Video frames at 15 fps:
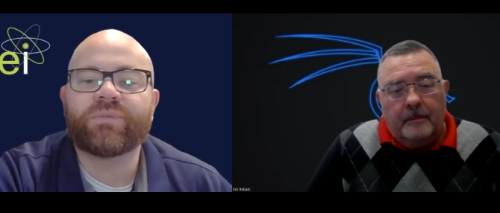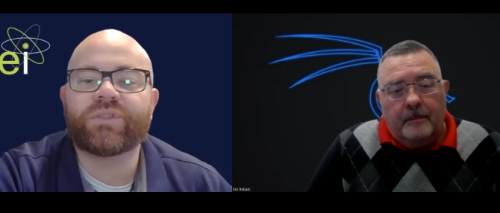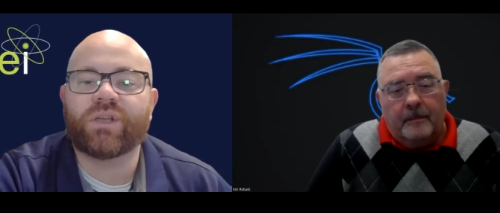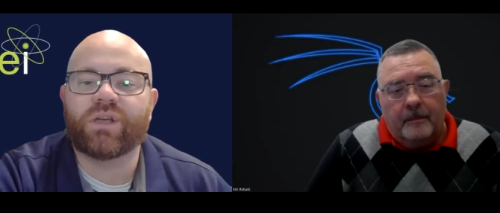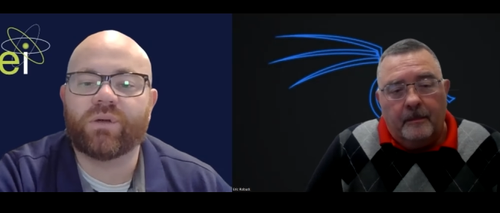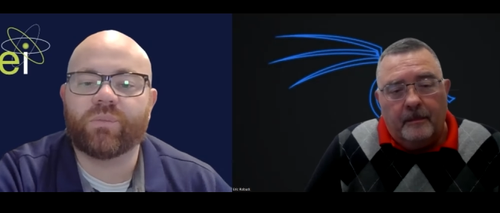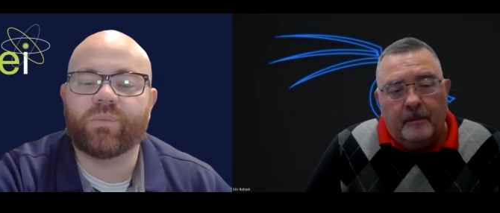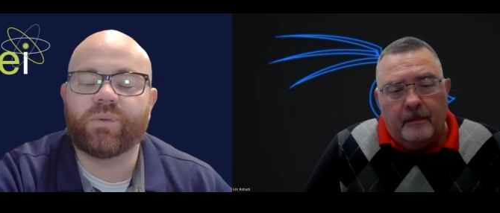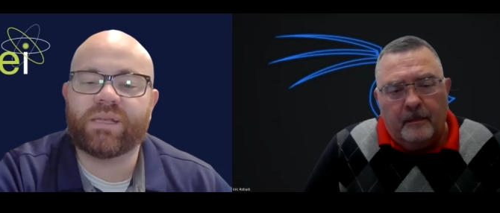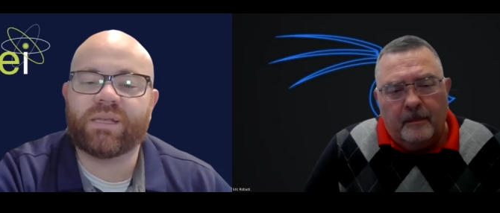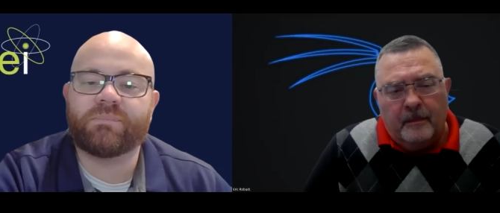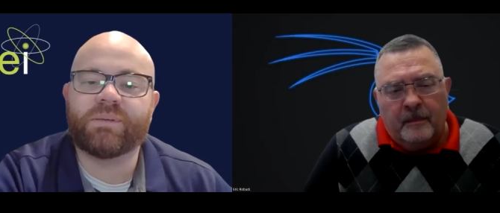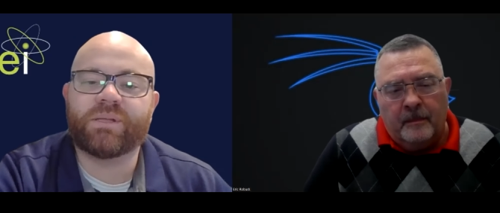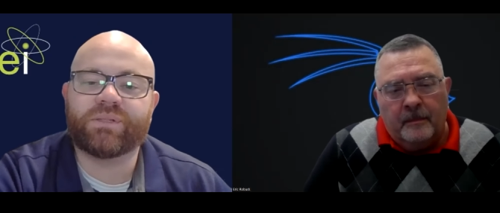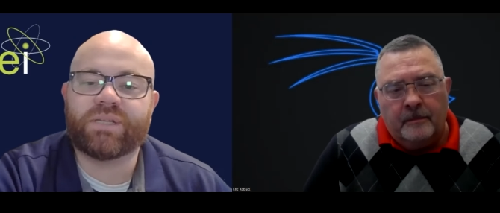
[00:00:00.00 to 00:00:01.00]
Speaker 1: So we
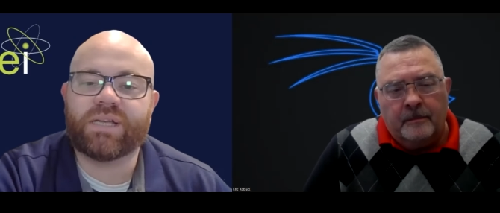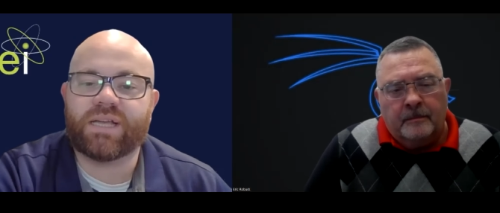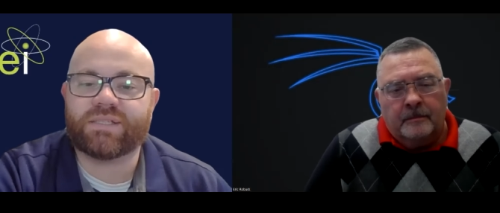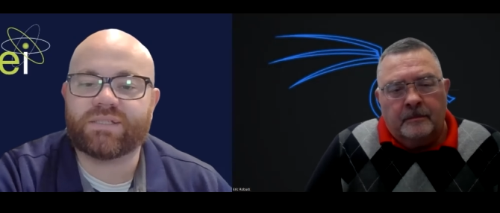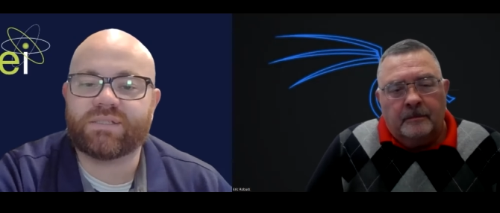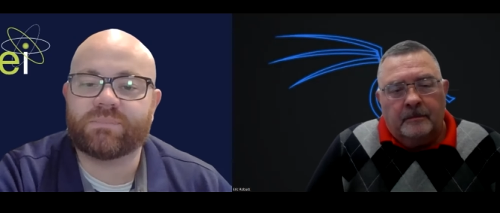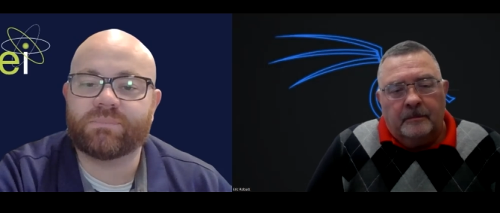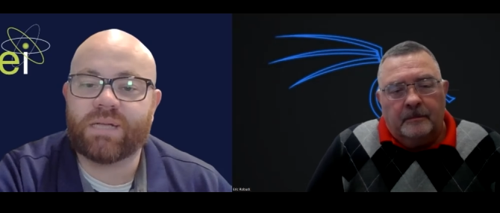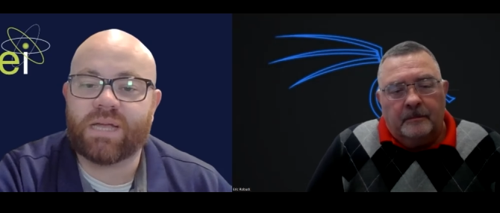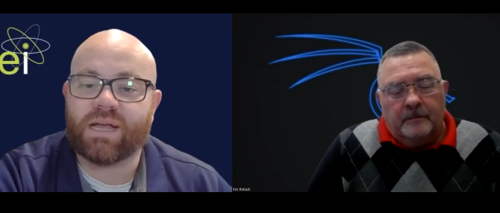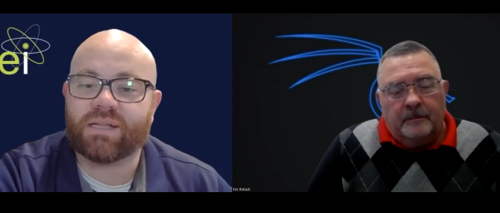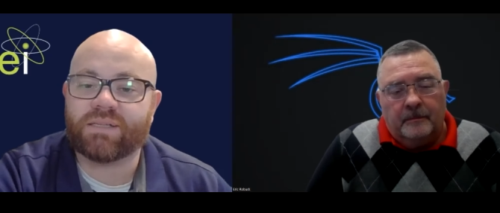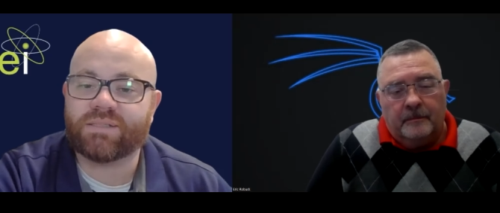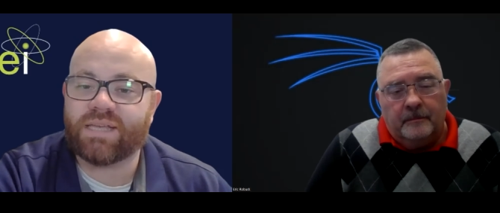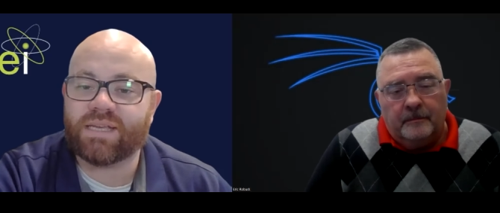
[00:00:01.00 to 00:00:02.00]
can build custom
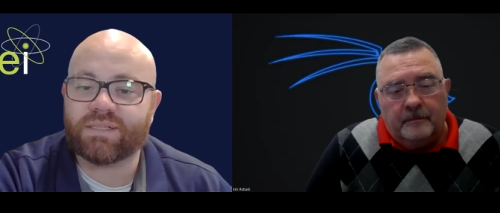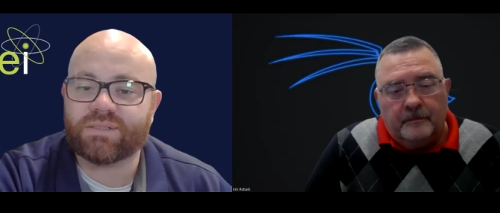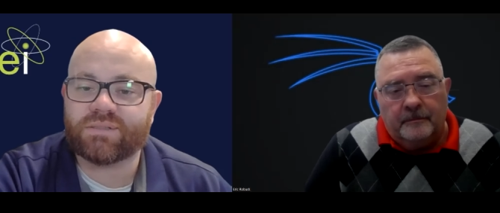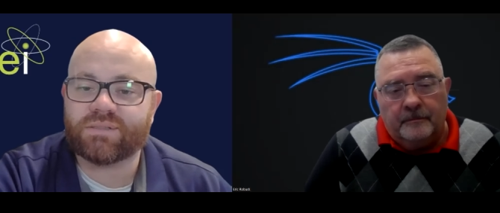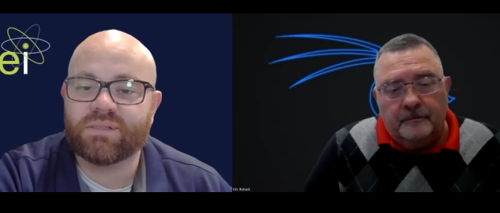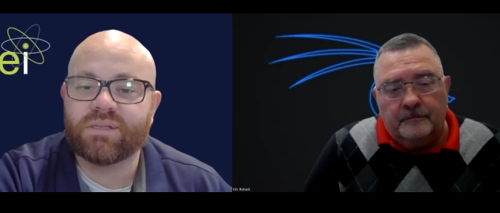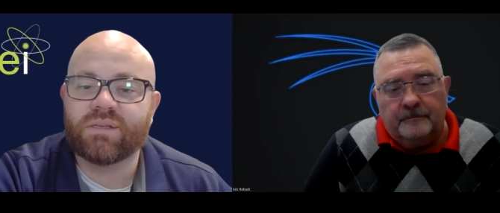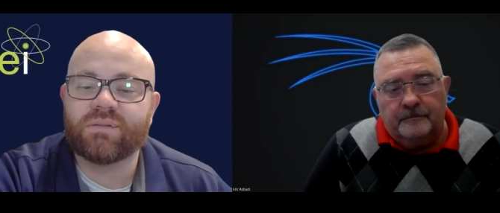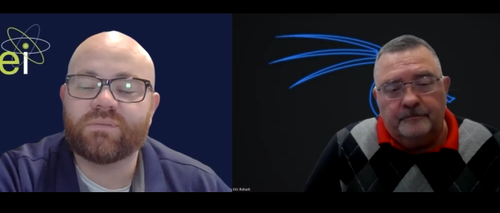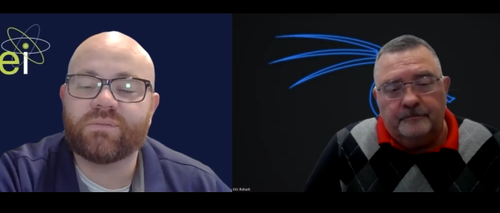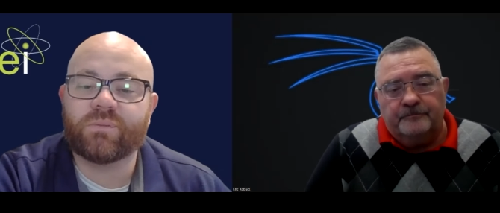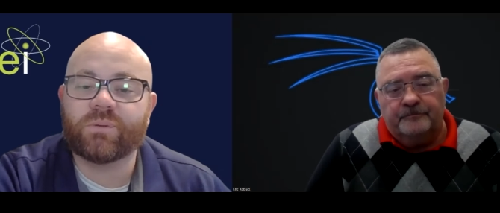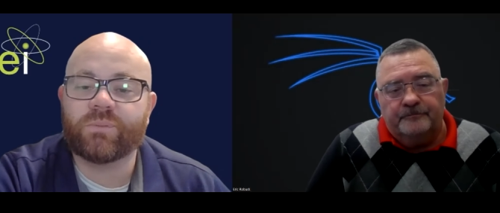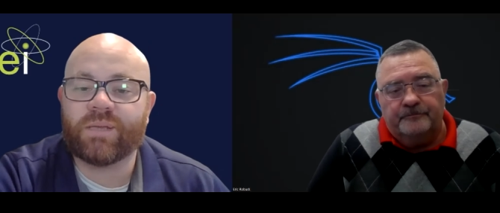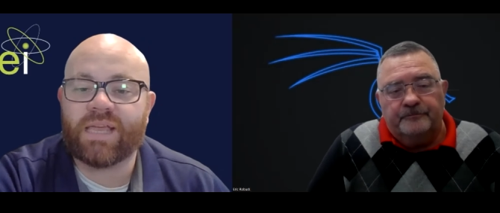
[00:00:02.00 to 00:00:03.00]
contexts
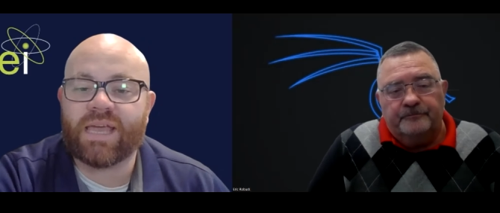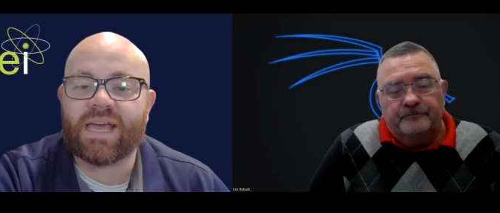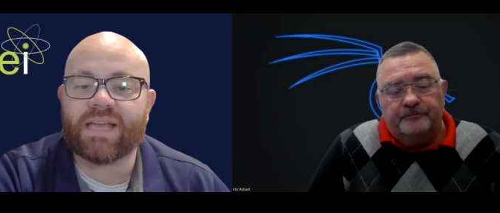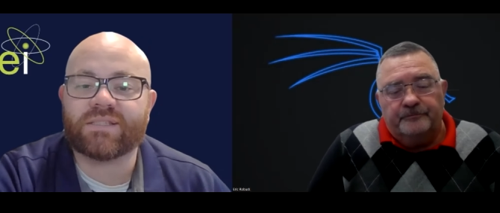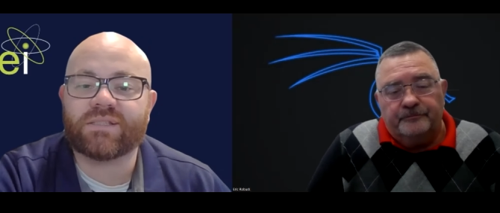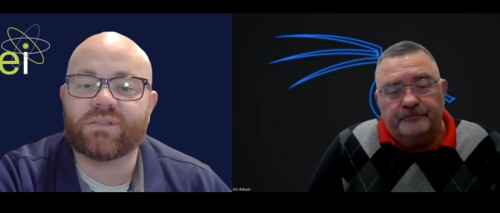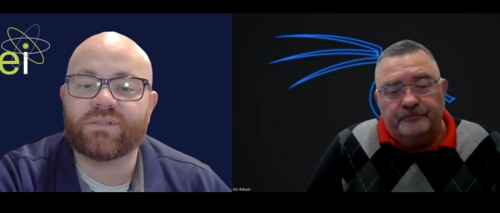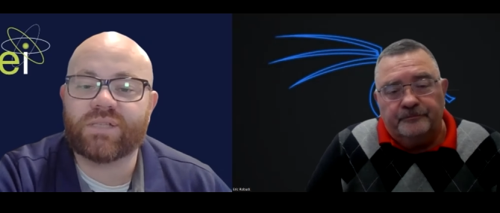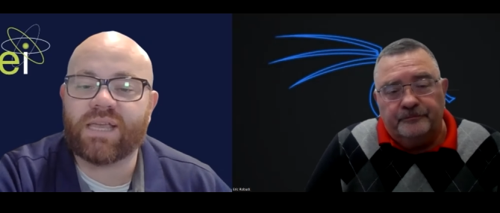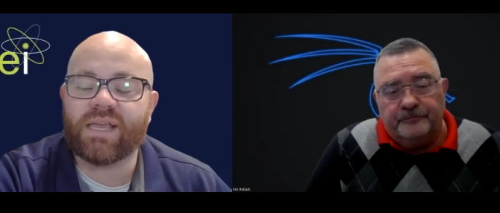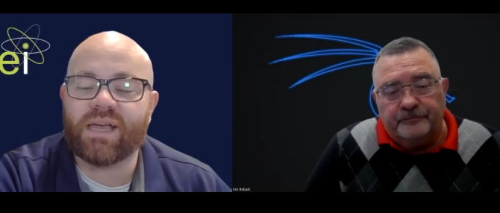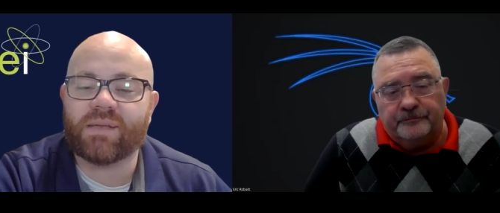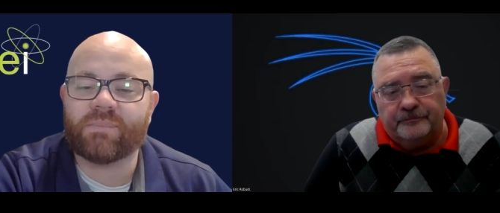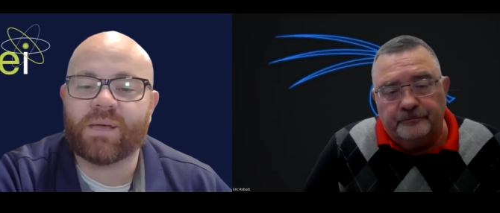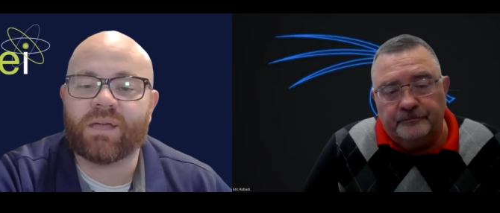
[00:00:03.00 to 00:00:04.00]
for when we ask those
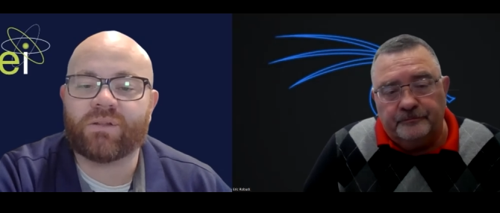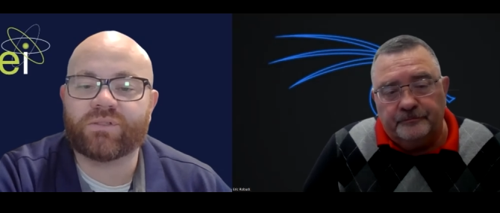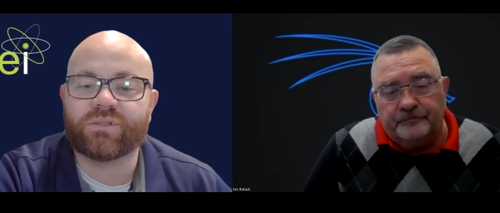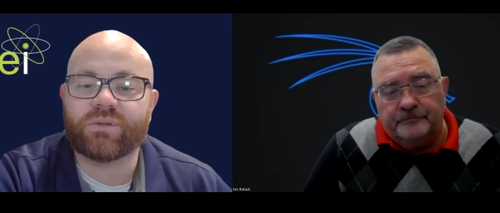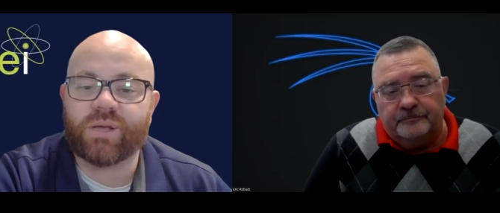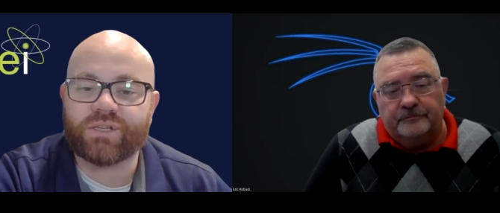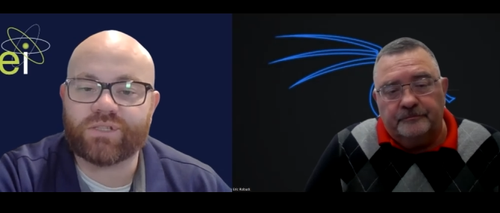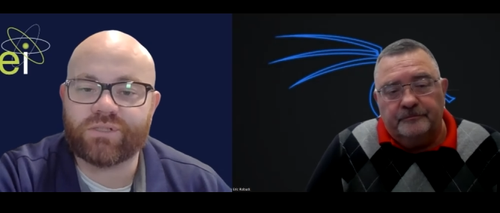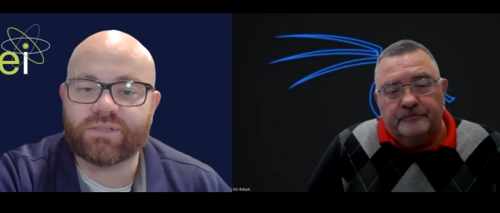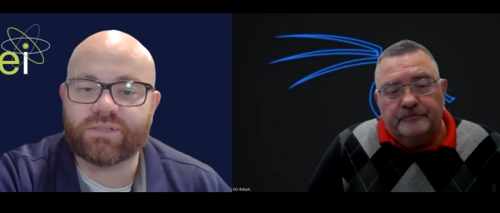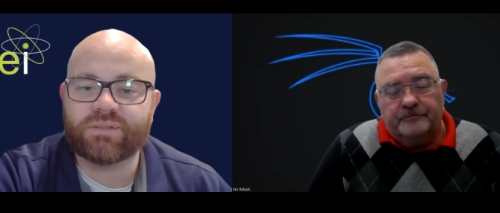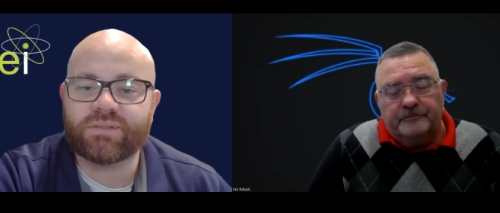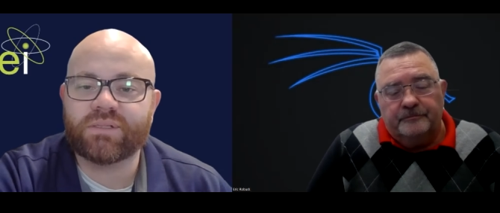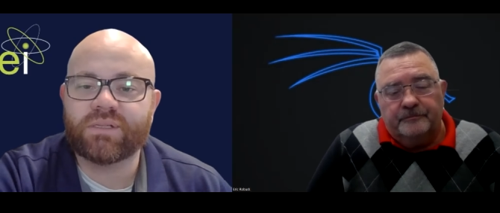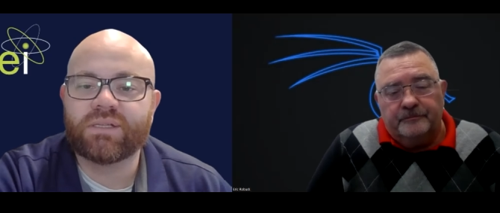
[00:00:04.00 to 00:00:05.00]
AI models
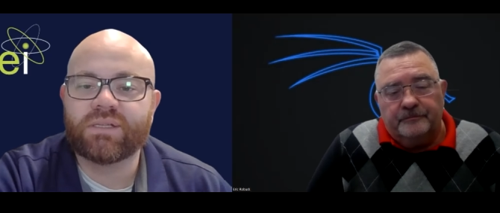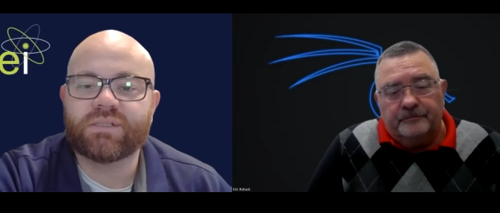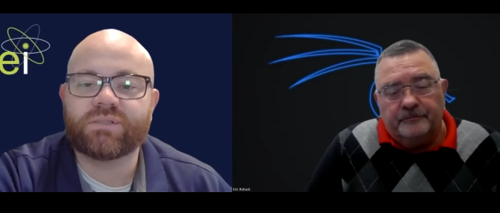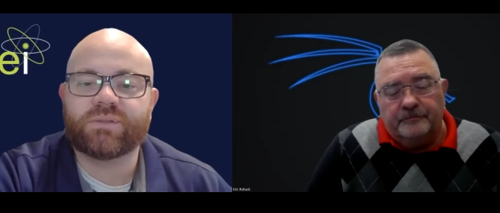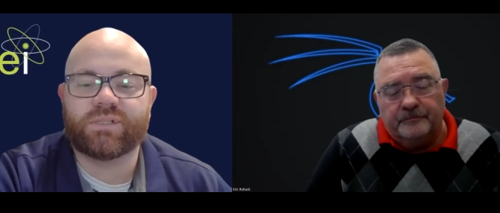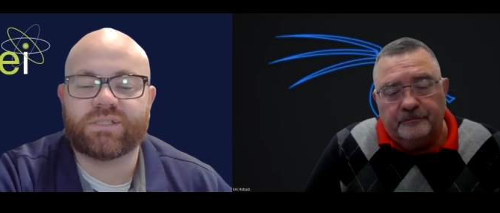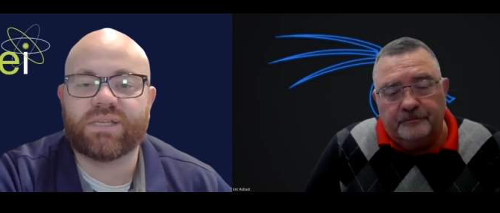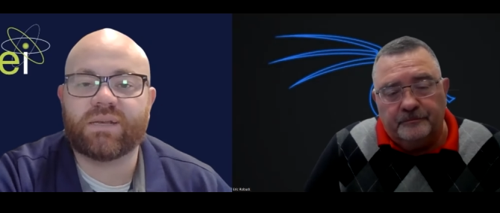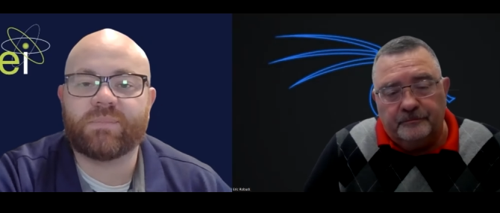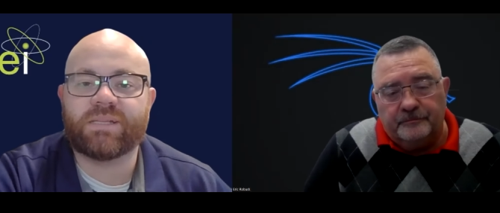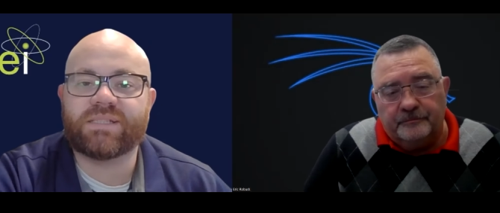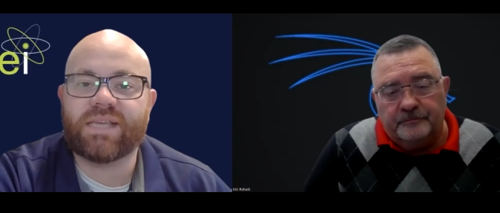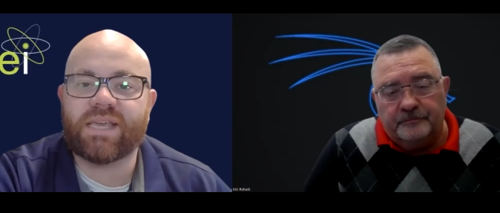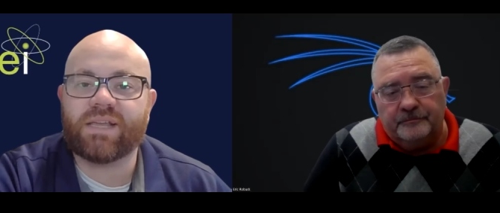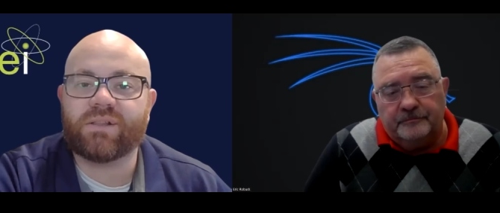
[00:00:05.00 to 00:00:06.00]
questions. So it's going
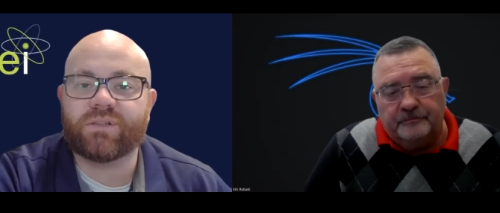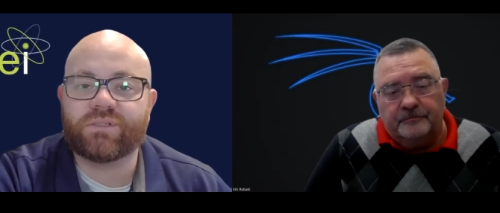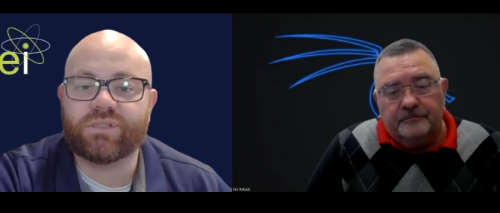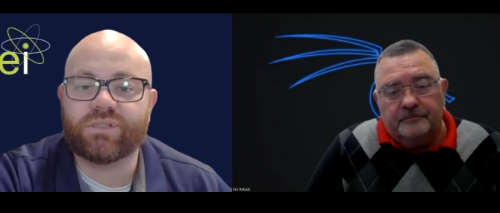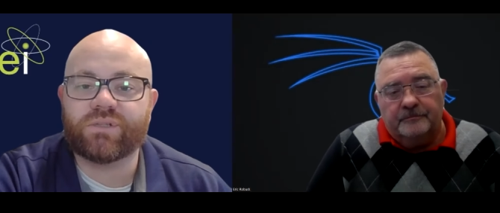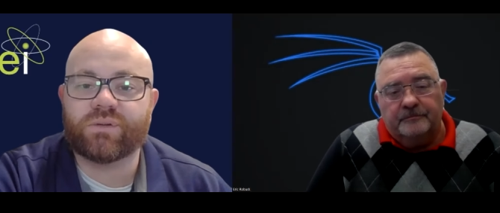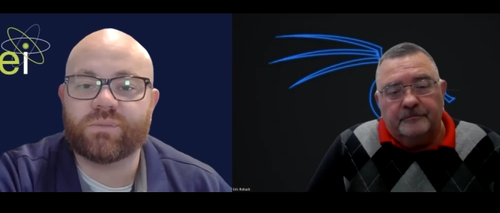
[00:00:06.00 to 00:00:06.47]
to be tailored to